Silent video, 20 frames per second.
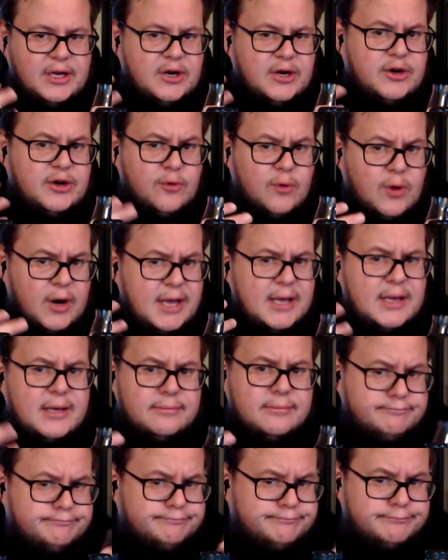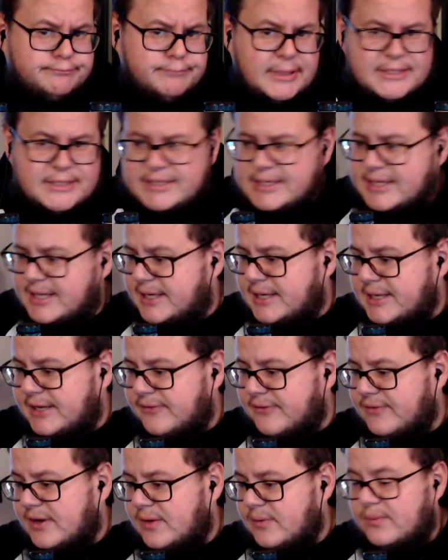dry, basically.
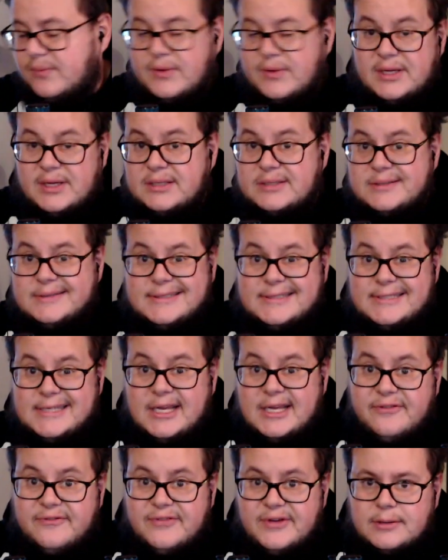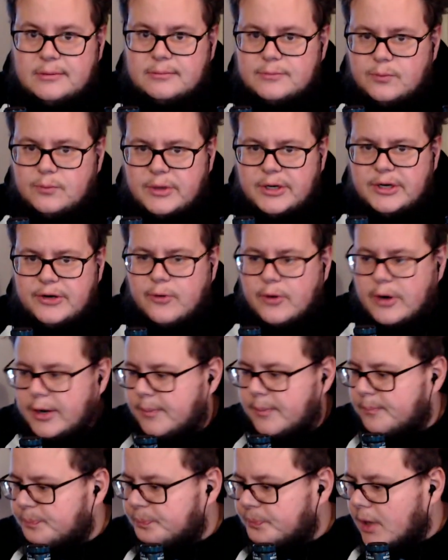If I wanna say anything, they're dry.
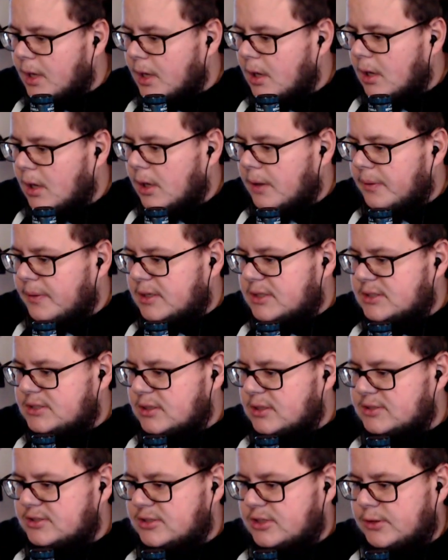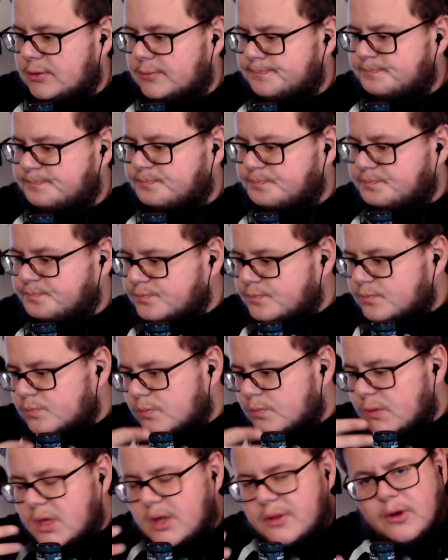There is also
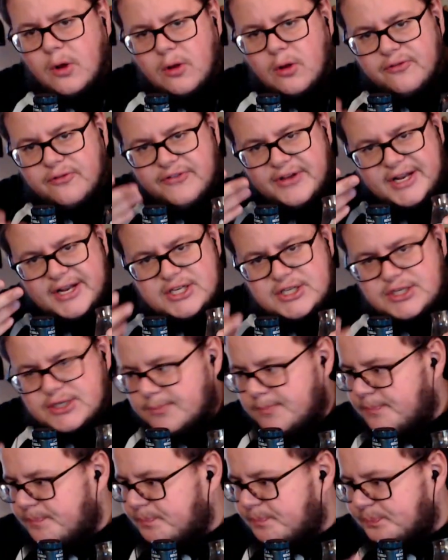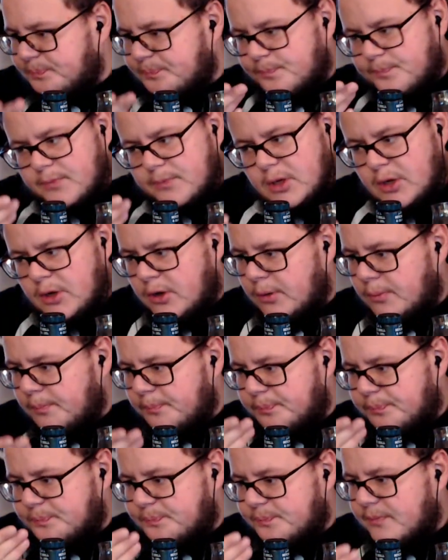the whole finish. You know,
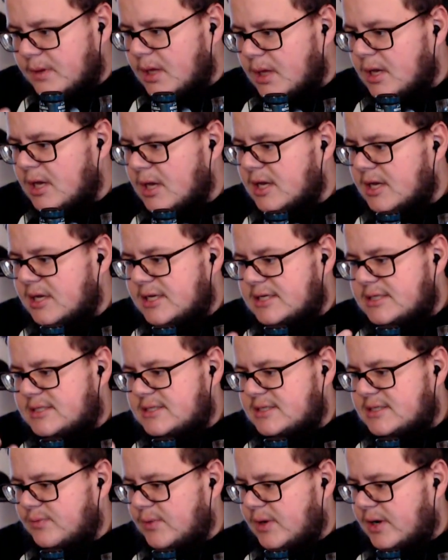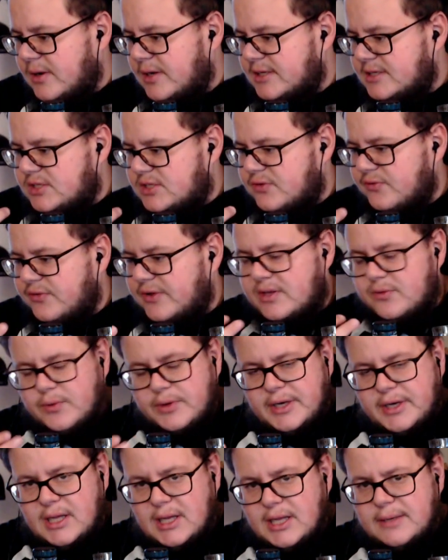it's very sweet
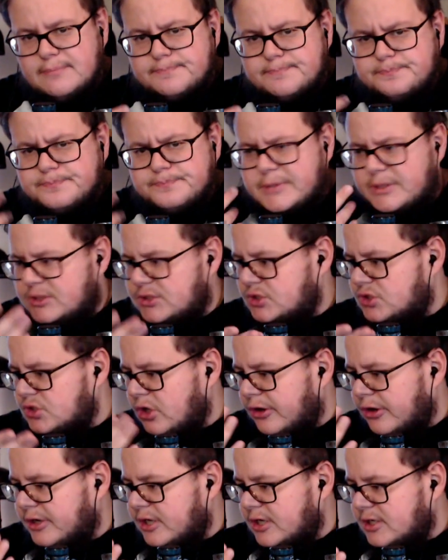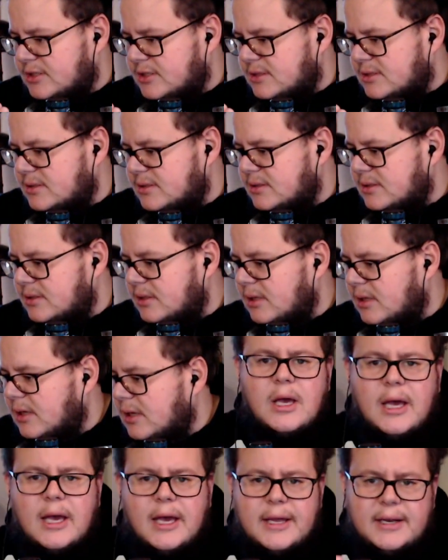vanilla. There's sawdust
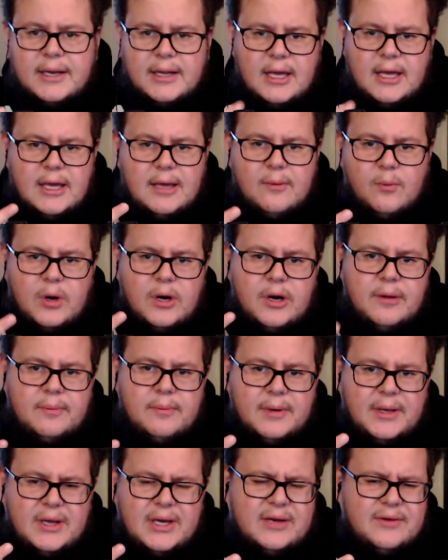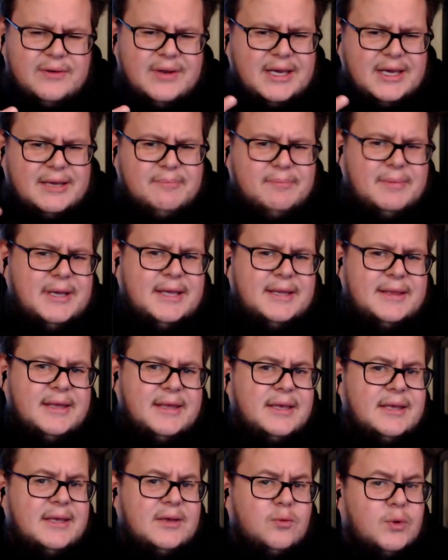and very kind of like
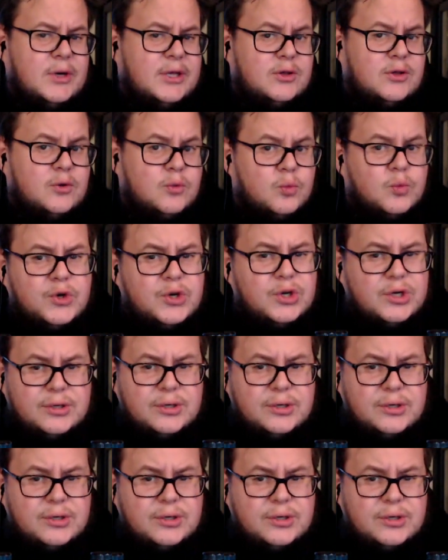peaty, wet wood,